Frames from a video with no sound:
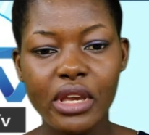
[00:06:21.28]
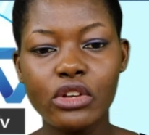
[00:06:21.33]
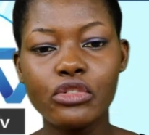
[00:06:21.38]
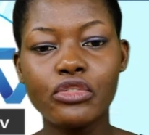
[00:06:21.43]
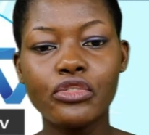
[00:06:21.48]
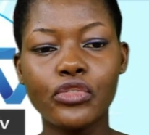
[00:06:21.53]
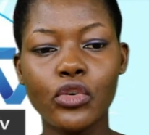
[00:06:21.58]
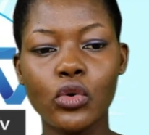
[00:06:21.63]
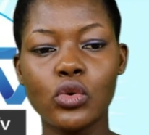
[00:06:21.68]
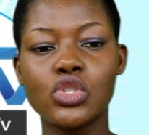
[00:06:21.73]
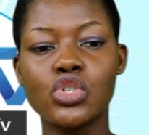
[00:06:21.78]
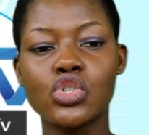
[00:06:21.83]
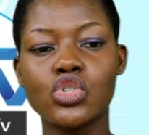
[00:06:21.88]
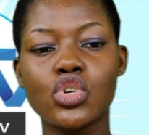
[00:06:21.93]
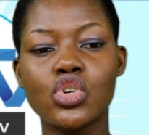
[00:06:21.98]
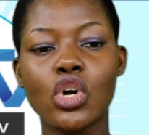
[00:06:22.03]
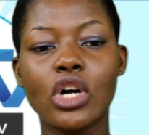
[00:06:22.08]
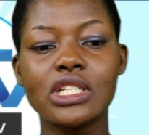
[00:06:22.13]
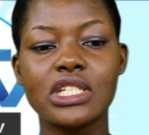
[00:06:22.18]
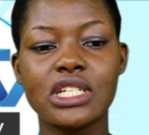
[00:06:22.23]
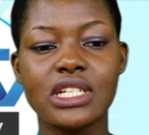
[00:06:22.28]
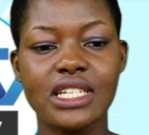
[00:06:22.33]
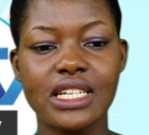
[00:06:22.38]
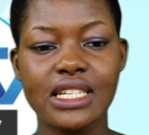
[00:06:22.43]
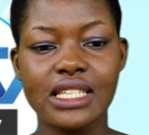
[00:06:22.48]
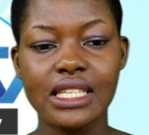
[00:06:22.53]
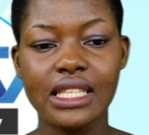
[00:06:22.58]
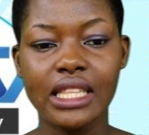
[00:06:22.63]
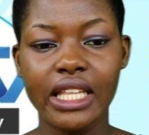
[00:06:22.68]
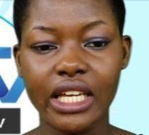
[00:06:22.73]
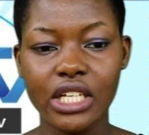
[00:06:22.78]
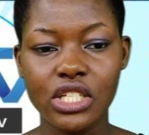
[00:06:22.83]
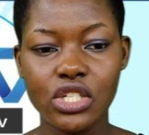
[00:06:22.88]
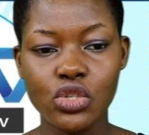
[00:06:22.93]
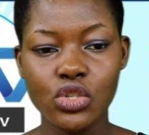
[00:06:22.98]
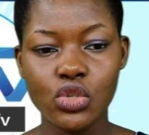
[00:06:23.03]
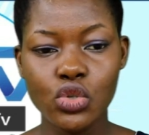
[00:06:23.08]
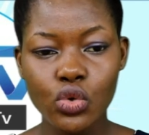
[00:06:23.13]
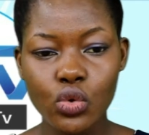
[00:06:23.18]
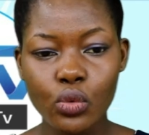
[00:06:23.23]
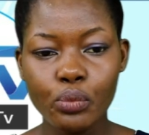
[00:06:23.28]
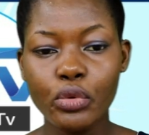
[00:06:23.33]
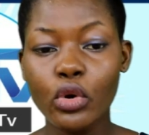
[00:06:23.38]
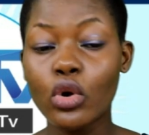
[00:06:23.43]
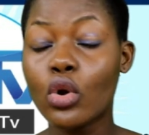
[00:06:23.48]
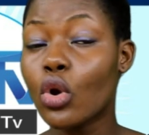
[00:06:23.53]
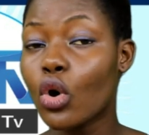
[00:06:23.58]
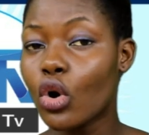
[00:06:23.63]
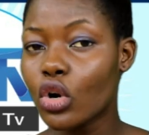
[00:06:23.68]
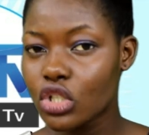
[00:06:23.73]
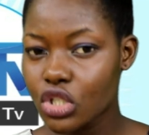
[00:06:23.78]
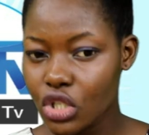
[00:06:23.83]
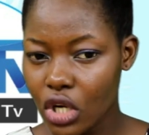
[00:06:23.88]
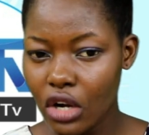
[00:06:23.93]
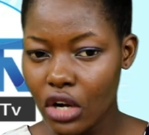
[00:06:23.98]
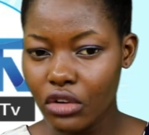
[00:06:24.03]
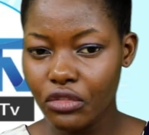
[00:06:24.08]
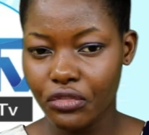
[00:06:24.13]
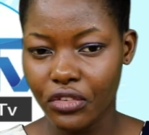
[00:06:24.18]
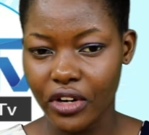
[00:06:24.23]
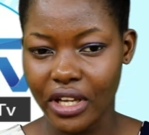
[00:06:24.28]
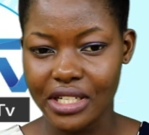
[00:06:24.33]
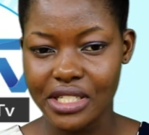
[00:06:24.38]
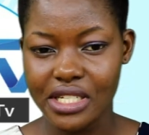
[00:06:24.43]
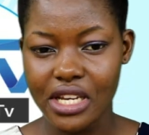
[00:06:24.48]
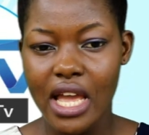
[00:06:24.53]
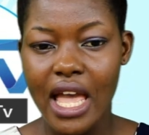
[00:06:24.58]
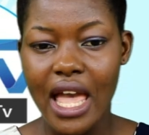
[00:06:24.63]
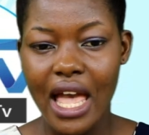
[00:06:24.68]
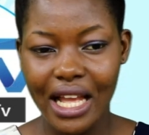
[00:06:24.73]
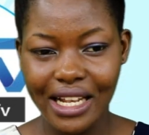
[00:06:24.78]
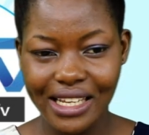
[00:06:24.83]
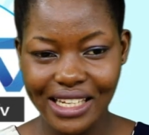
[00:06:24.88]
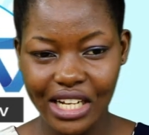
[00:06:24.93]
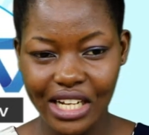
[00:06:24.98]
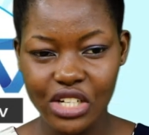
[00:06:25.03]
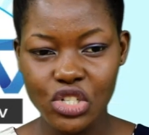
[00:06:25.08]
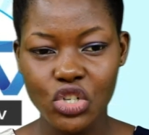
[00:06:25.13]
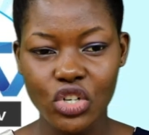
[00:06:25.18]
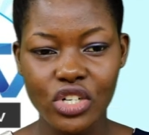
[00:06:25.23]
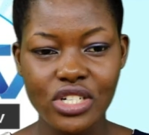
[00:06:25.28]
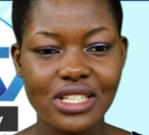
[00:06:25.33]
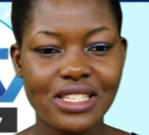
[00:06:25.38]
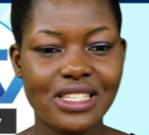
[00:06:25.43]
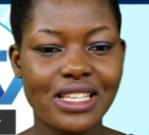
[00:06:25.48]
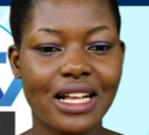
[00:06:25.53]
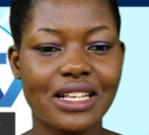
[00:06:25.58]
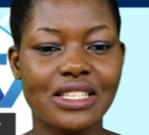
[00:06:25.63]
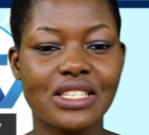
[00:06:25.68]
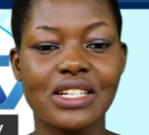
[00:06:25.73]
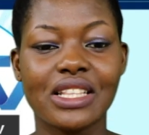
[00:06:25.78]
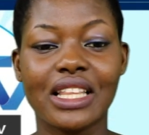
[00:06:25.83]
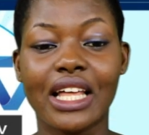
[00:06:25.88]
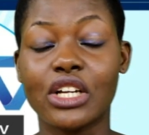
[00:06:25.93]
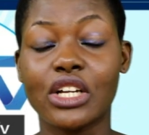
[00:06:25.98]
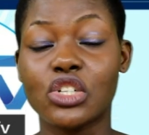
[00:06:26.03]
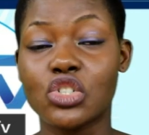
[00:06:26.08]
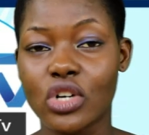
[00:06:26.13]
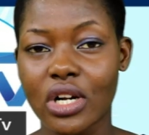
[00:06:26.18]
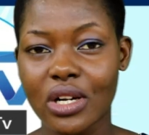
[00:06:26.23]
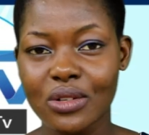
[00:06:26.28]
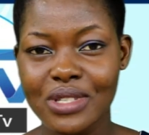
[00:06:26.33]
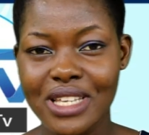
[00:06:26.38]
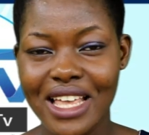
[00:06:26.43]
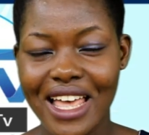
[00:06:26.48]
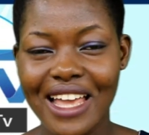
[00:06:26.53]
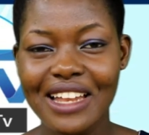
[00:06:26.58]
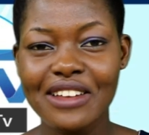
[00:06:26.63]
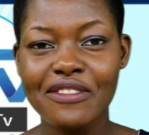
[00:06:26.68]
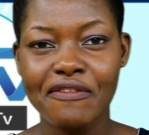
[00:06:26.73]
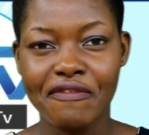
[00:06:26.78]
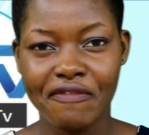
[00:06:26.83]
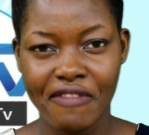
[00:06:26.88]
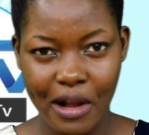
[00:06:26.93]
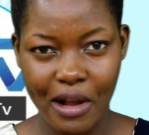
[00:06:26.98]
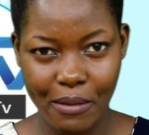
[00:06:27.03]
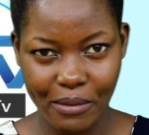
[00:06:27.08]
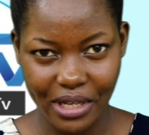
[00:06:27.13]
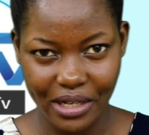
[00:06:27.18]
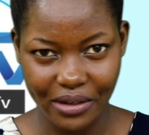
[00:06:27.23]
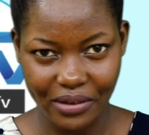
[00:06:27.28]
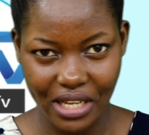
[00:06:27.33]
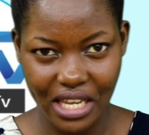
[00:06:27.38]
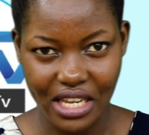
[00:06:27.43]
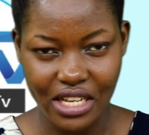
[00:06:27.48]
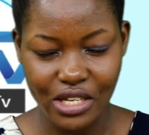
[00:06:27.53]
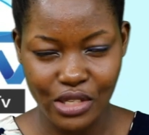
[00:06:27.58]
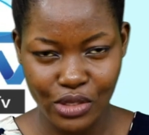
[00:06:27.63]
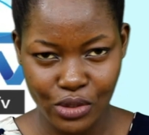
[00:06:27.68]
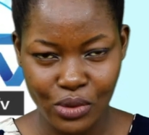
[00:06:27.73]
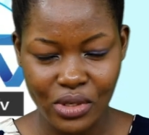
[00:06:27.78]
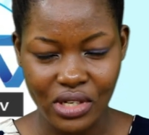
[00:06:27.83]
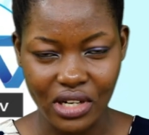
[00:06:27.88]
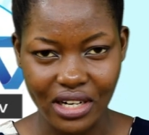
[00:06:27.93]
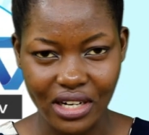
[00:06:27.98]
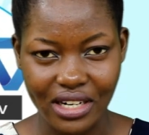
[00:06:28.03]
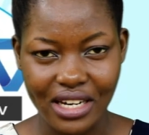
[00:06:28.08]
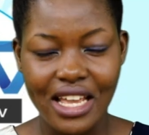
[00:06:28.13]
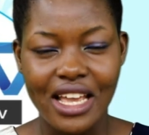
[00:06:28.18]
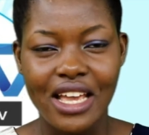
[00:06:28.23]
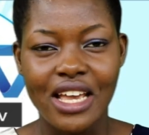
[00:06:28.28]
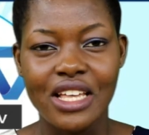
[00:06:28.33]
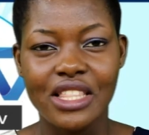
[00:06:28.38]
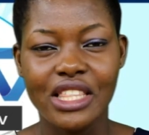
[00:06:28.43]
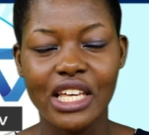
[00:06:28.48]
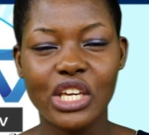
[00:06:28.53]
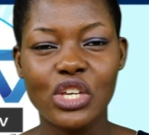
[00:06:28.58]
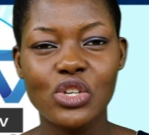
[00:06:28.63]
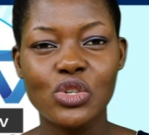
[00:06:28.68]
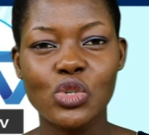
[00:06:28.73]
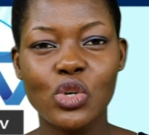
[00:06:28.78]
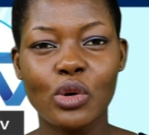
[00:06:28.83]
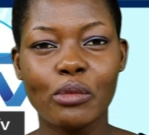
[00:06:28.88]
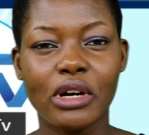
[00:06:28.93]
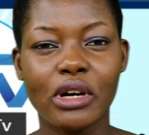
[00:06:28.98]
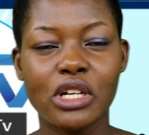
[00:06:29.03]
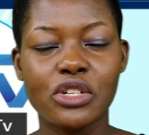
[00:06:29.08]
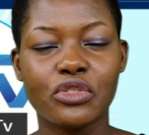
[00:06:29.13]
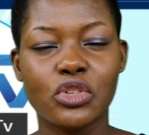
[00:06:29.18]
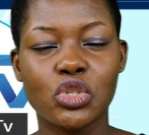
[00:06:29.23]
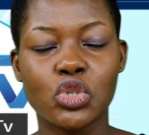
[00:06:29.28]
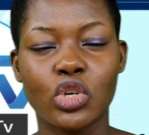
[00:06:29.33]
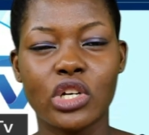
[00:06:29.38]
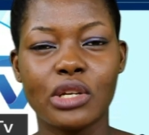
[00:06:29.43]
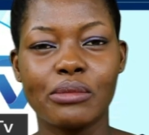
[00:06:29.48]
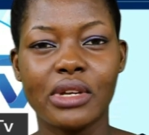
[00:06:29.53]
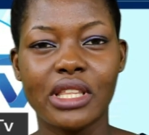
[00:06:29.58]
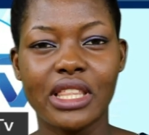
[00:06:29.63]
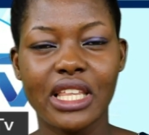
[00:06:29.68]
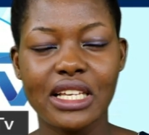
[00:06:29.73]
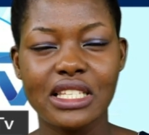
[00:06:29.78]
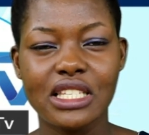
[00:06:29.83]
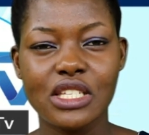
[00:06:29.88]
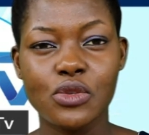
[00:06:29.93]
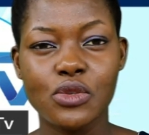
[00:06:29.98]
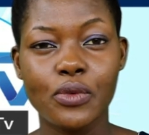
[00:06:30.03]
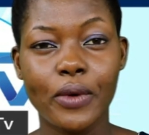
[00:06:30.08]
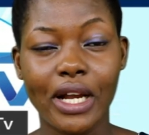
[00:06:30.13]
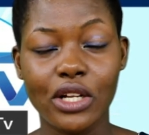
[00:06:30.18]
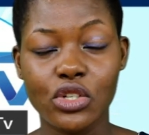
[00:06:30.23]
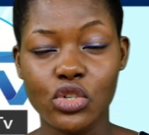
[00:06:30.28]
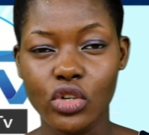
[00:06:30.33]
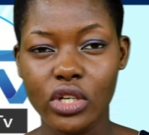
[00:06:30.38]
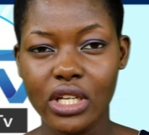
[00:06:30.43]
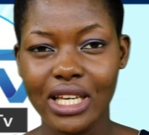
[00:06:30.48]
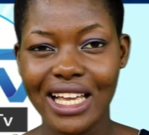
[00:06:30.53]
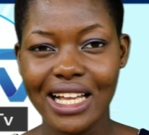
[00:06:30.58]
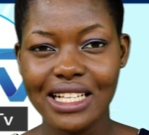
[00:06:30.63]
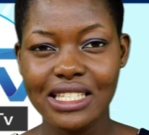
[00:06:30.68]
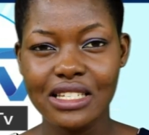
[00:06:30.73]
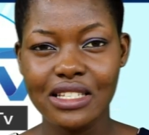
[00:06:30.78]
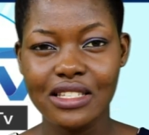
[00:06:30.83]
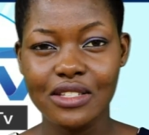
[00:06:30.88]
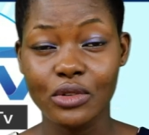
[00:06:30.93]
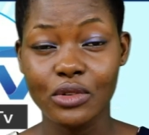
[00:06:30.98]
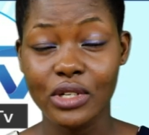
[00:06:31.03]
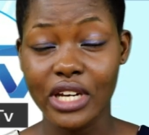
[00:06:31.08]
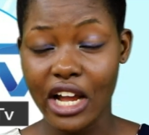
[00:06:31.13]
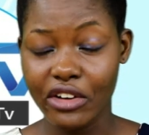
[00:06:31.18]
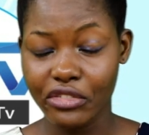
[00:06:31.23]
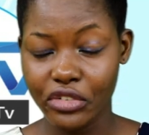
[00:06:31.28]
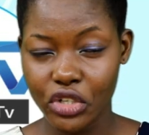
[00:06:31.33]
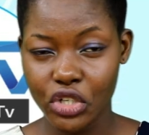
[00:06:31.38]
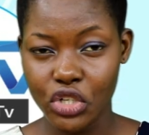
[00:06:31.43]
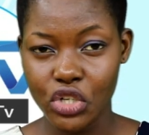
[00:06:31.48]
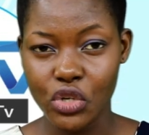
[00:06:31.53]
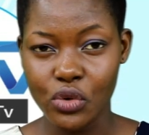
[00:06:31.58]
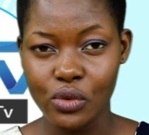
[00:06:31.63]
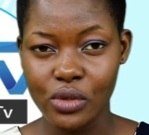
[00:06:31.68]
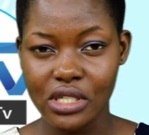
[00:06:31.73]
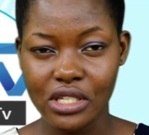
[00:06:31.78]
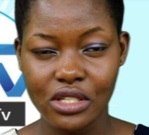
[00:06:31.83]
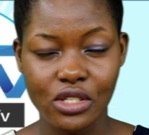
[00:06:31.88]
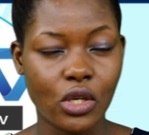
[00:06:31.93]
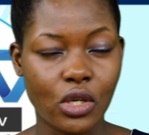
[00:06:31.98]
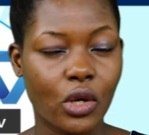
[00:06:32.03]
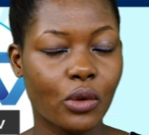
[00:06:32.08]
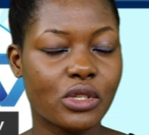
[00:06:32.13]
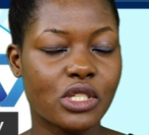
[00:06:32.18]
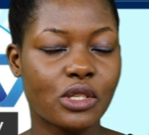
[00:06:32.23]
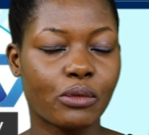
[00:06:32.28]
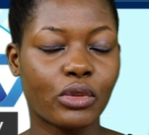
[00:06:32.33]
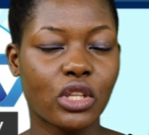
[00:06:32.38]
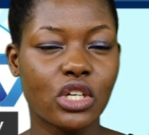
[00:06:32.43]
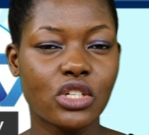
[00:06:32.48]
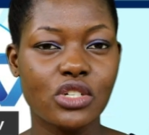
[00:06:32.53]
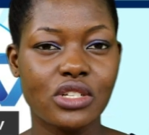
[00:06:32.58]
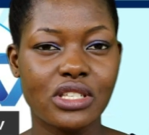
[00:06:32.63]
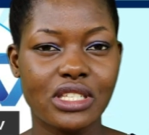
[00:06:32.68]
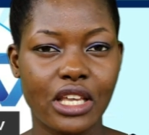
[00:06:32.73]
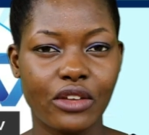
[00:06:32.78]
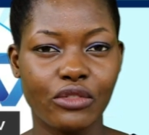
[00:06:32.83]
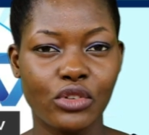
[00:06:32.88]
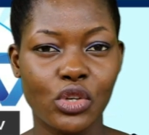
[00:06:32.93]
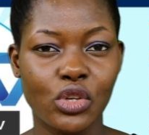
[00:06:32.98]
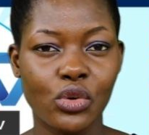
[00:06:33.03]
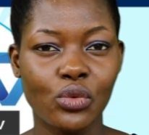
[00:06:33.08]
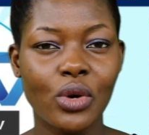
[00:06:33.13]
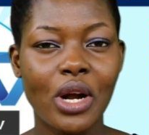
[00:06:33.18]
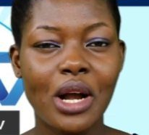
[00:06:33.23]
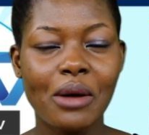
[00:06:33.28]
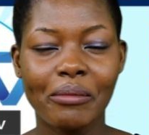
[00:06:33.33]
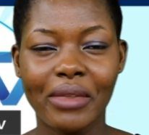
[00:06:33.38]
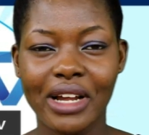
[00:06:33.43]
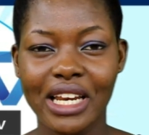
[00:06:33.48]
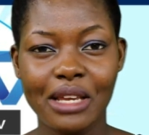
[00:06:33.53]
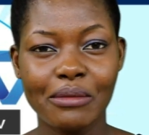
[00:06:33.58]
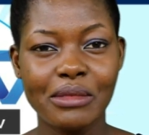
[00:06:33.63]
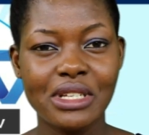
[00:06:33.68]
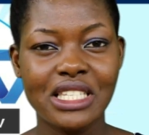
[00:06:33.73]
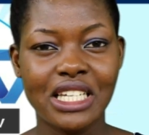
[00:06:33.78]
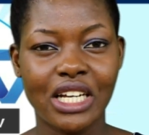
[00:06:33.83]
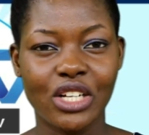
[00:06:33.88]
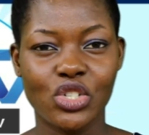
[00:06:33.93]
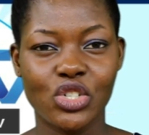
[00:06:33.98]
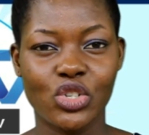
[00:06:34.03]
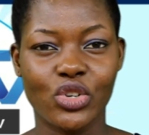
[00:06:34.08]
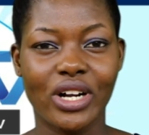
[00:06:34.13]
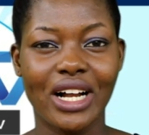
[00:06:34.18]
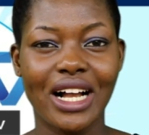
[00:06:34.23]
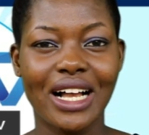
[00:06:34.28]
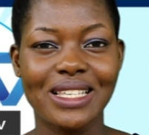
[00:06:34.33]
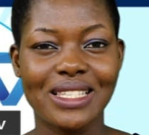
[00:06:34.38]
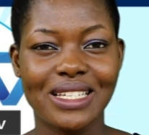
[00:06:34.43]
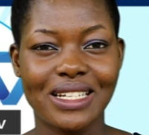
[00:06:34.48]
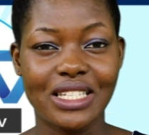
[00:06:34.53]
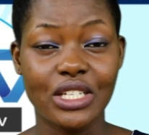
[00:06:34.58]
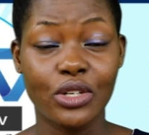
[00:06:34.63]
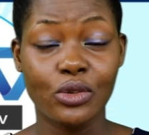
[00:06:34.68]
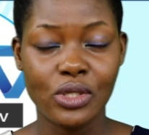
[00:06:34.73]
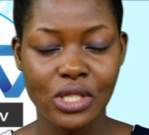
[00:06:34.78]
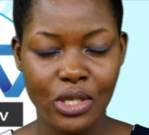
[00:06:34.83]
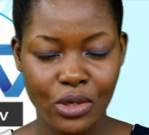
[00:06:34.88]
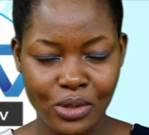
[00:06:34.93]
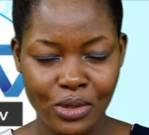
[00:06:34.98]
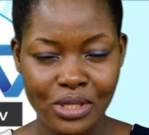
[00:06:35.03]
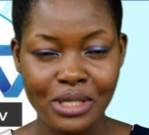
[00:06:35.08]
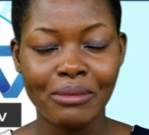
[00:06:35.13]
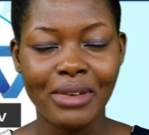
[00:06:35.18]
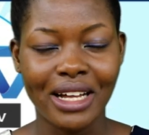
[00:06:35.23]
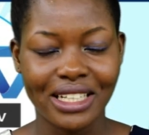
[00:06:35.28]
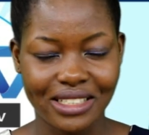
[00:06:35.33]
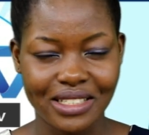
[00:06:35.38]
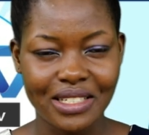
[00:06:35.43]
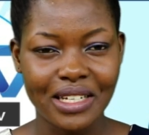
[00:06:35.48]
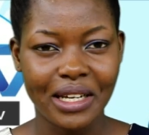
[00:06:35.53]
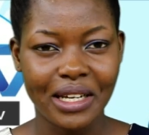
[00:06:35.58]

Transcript: been food shortages linked to prolonged conflict and natural disaster like droughts and famine in Sudan. Thank you so much for joining me. This is where I draw the curtains on African news. It's always a pleasure serving you. My name is Sandra Asante. I'll see you some other